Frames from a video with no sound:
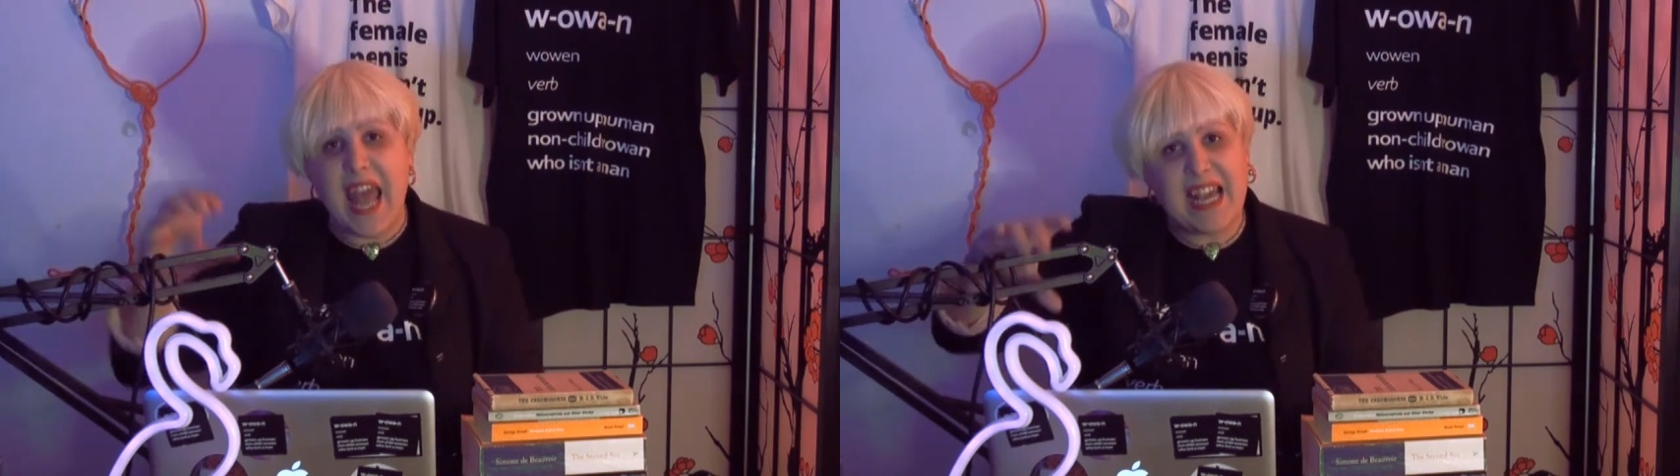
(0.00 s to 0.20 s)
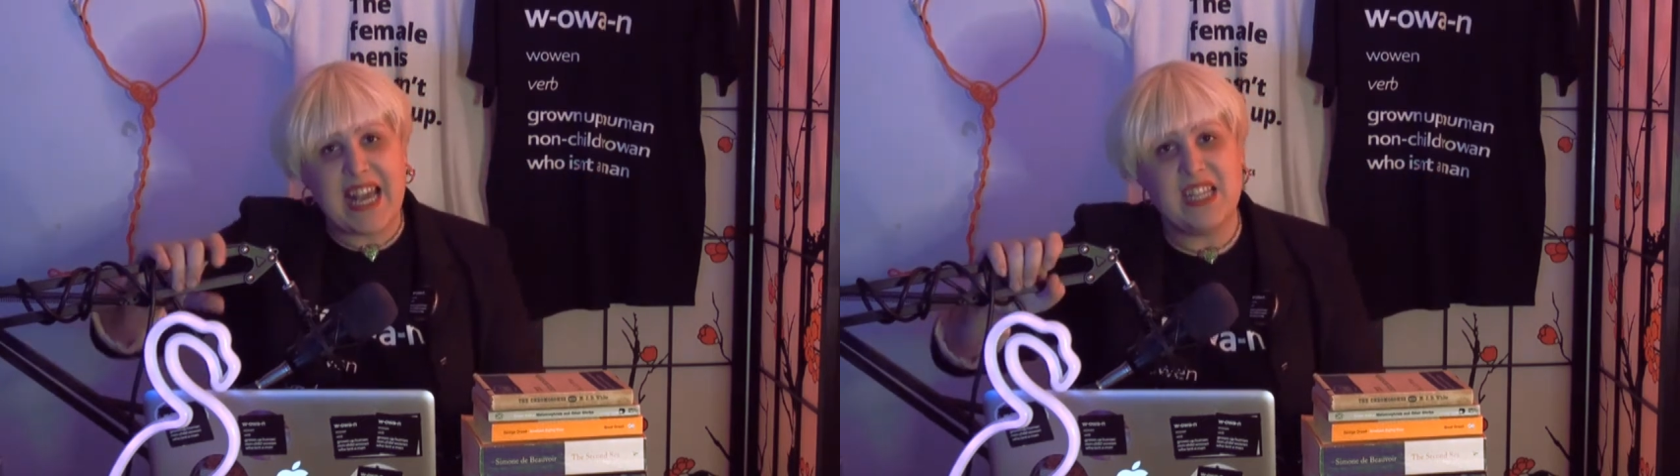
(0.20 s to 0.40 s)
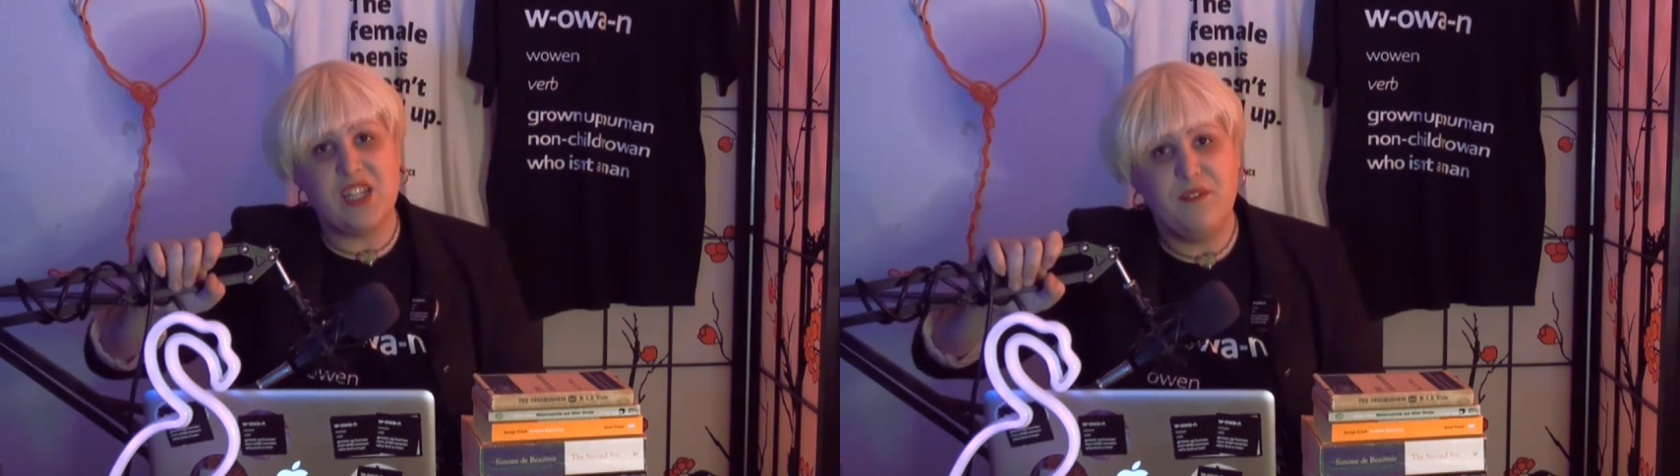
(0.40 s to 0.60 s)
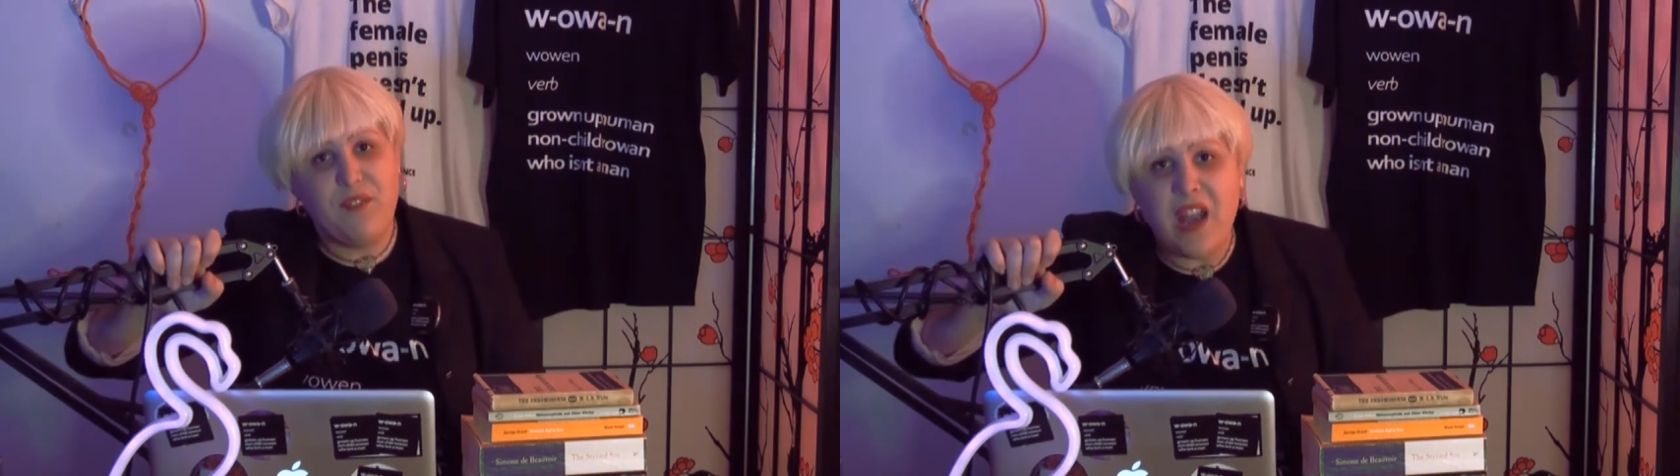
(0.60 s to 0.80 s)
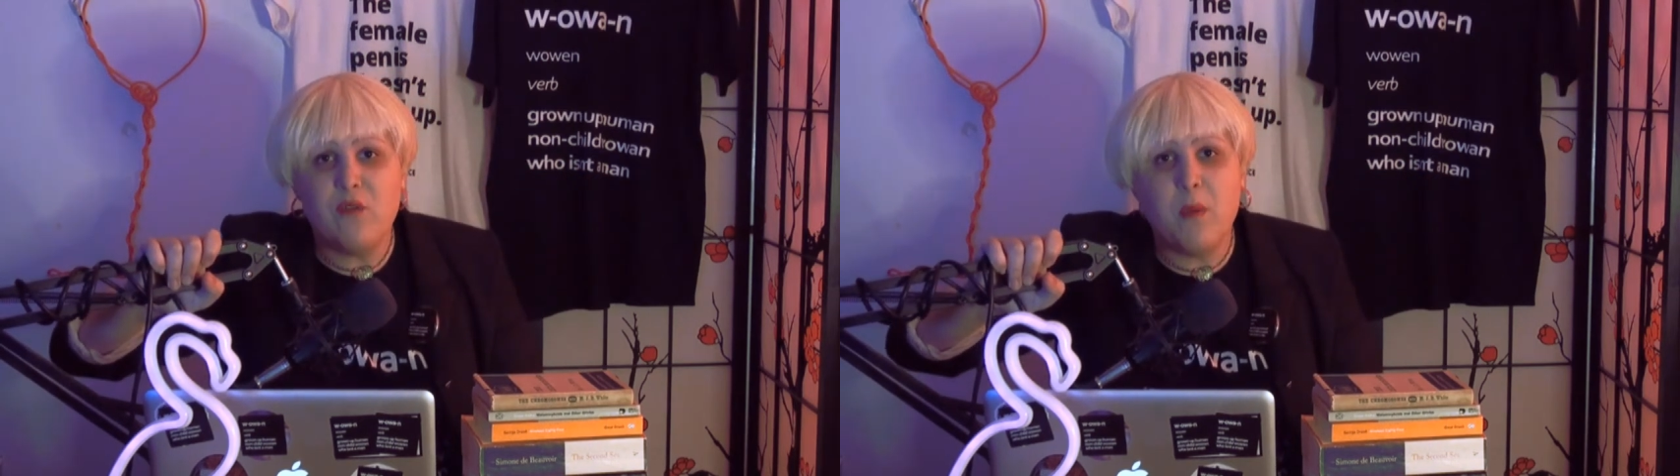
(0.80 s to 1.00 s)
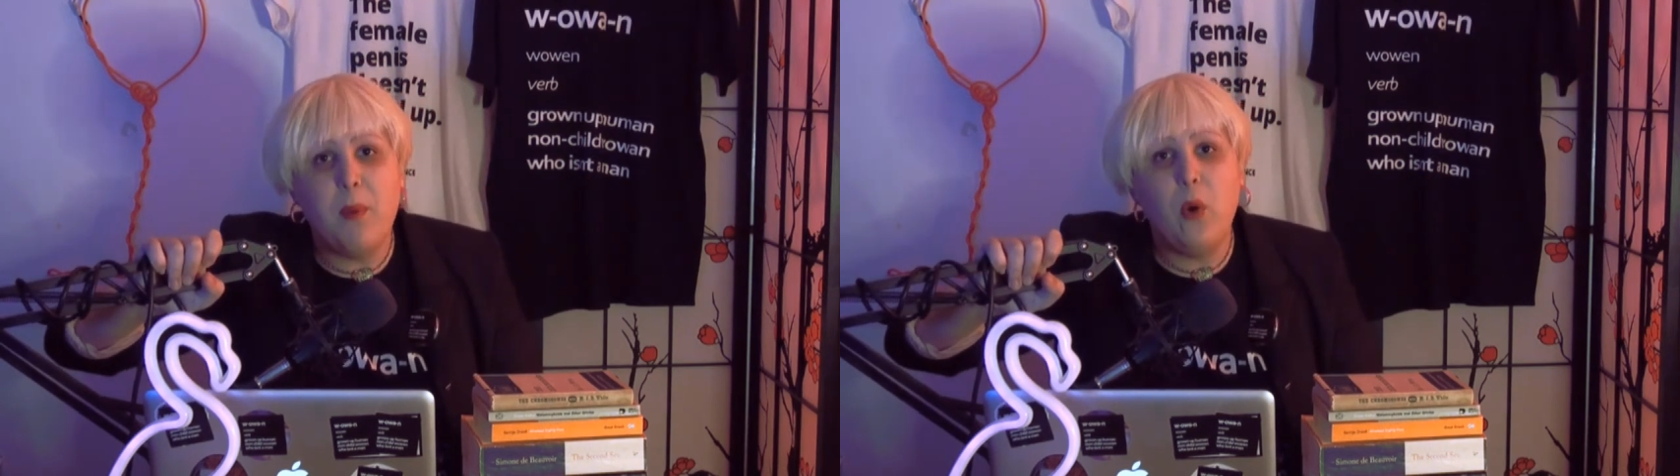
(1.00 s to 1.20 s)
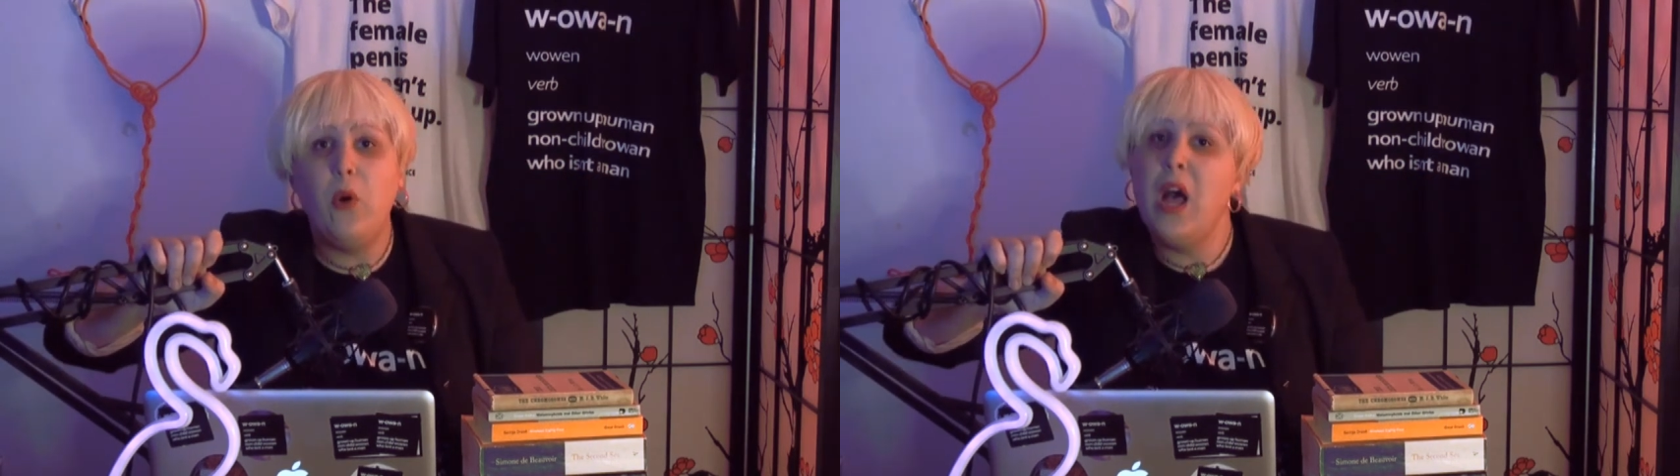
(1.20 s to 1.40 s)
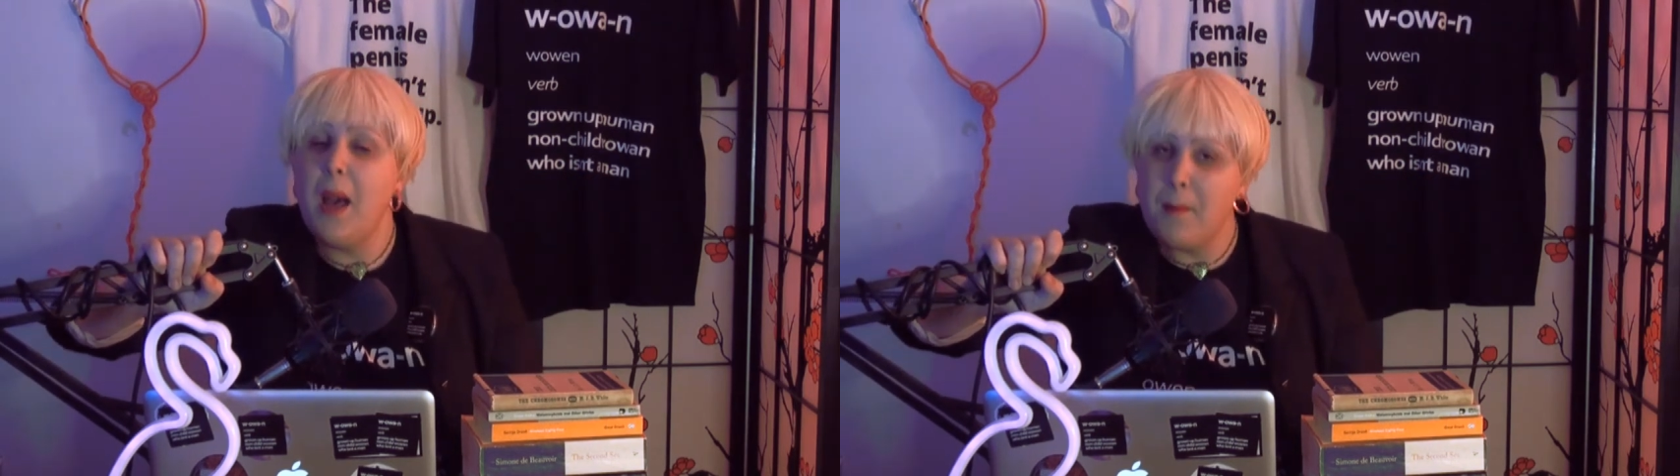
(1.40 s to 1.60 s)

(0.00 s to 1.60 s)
against vulnerable